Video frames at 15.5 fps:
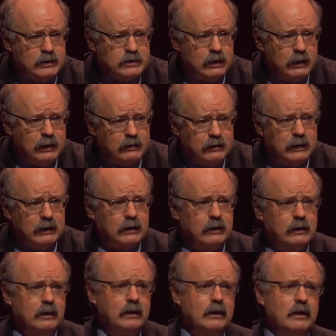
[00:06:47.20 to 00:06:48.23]
And so I
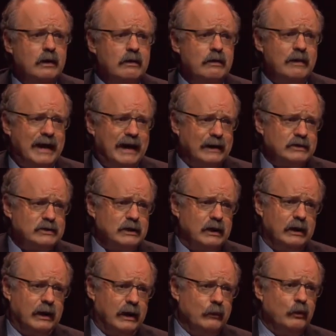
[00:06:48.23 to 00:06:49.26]
think that,
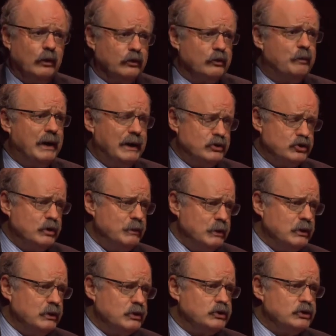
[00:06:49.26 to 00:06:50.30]
and I want to pay
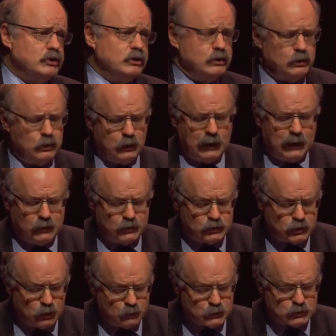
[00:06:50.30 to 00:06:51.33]
tribute to Andrew
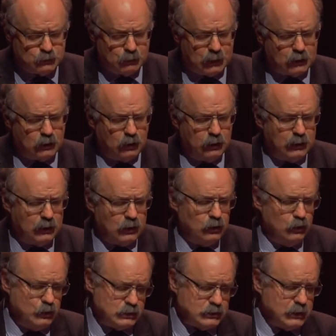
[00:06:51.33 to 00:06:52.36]
Thompson, my colleague
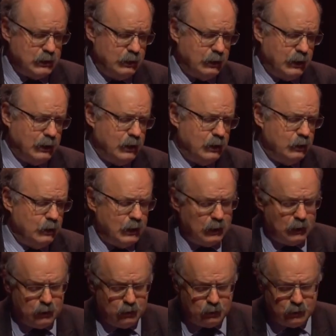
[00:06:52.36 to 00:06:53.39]
who was here, I know,
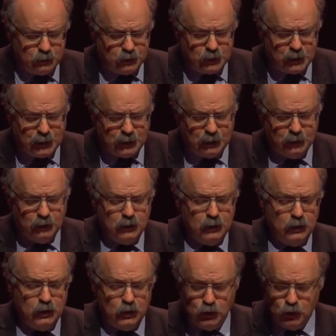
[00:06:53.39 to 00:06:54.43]
earlier in the day,
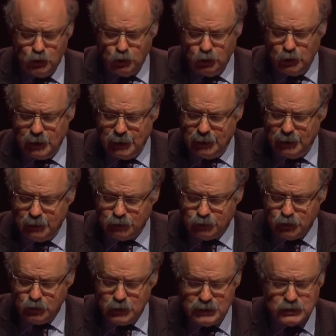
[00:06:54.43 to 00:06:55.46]
who,
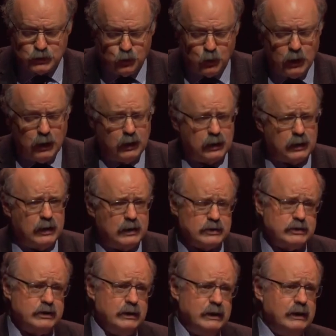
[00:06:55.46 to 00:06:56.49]
through his work
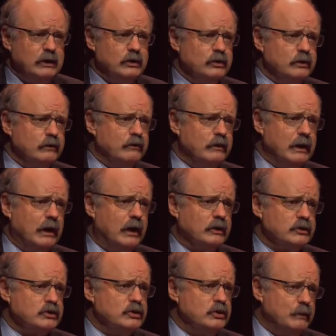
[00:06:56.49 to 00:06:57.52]
as the leader of the
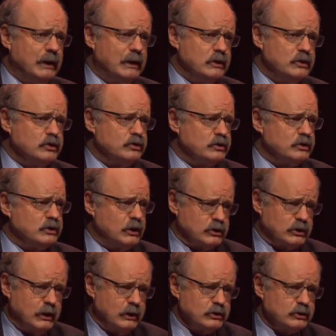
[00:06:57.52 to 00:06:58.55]
Arts and Humanities
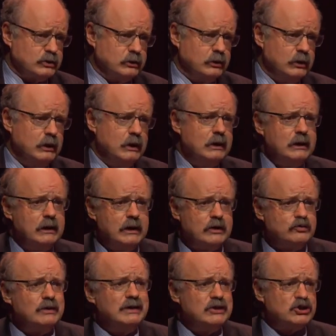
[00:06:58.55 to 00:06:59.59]
Research Council,
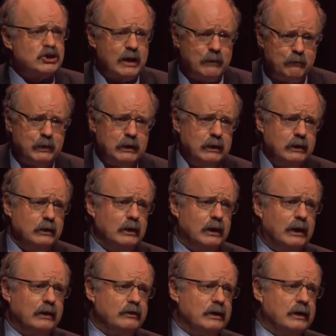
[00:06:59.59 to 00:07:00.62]
has really championed,
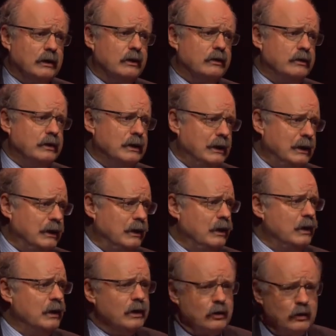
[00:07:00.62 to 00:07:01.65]
I think, the
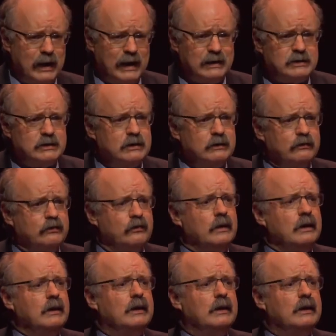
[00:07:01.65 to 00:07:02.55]
creative